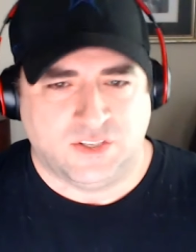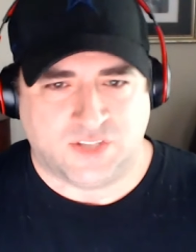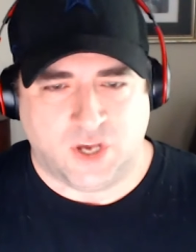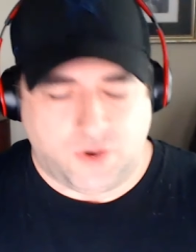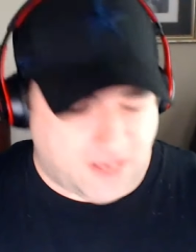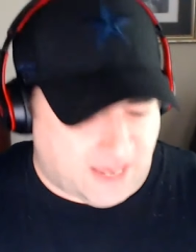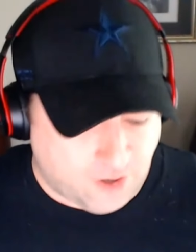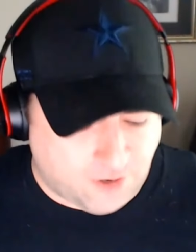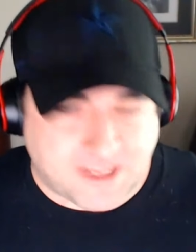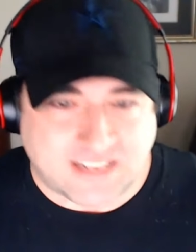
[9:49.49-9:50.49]
So I
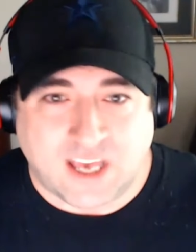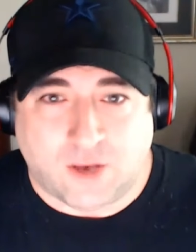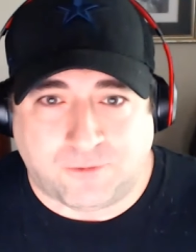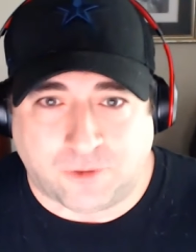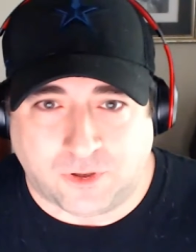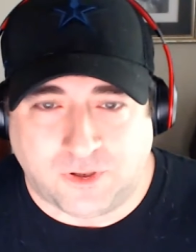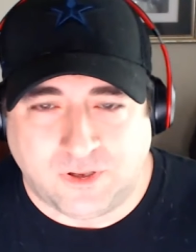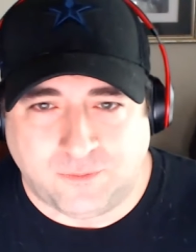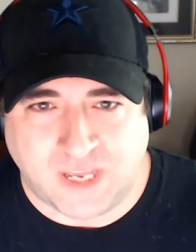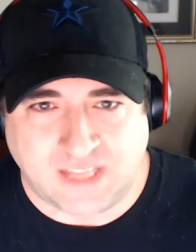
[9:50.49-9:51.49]
don't know if that's helpful,
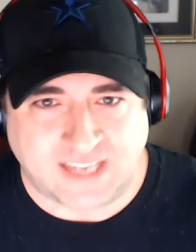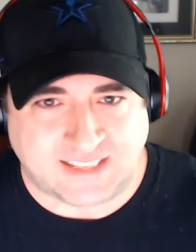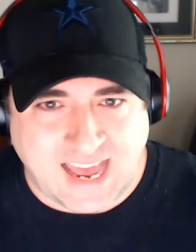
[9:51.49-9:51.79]
but like